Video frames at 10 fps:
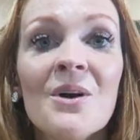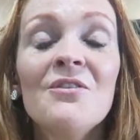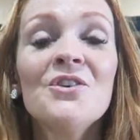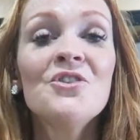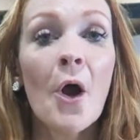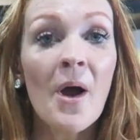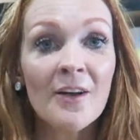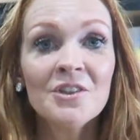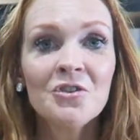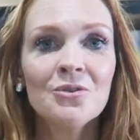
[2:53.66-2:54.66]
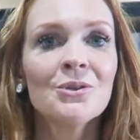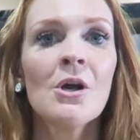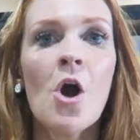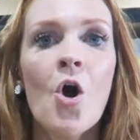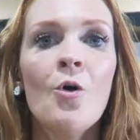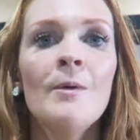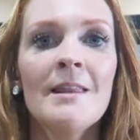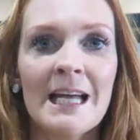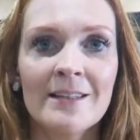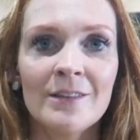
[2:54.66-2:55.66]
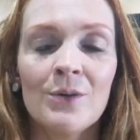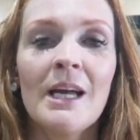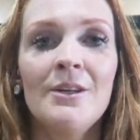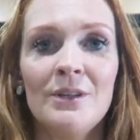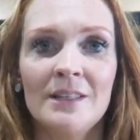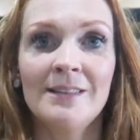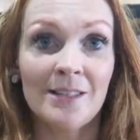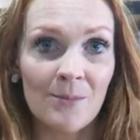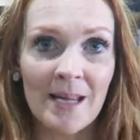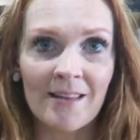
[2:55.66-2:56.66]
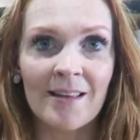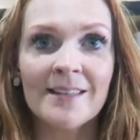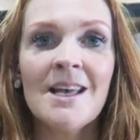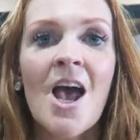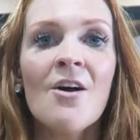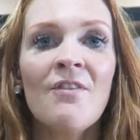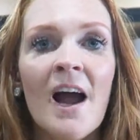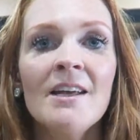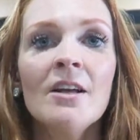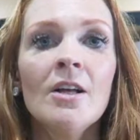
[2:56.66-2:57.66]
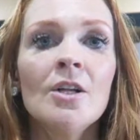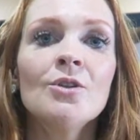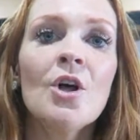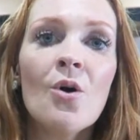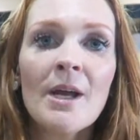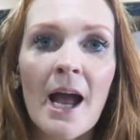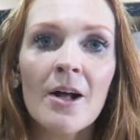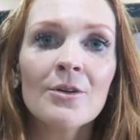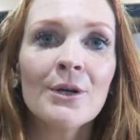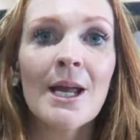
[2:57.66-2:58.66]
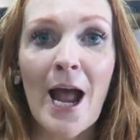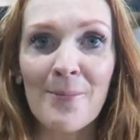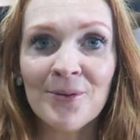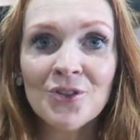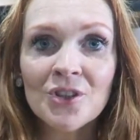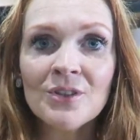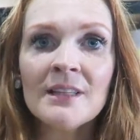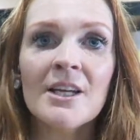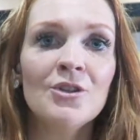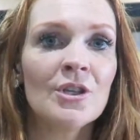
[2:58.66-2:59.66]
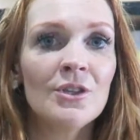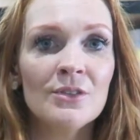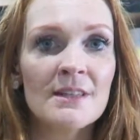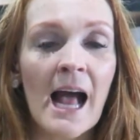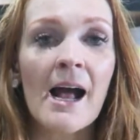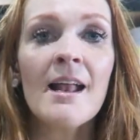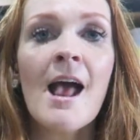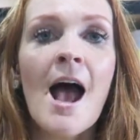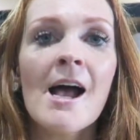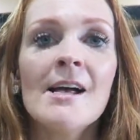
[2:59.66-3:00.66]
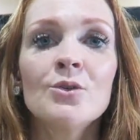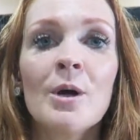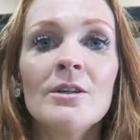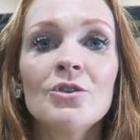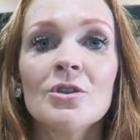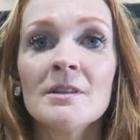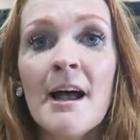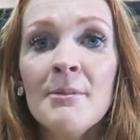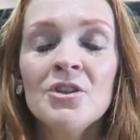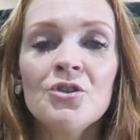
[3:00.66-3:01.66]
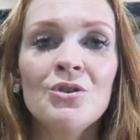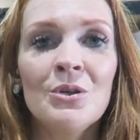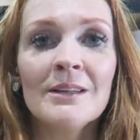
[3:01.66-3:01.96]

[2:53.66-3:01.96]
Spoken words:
So if you don't have a juicer at home, that is okay, you can still make this. Find a low-calorie apple juice, and you can use that, as well as your lemon juice.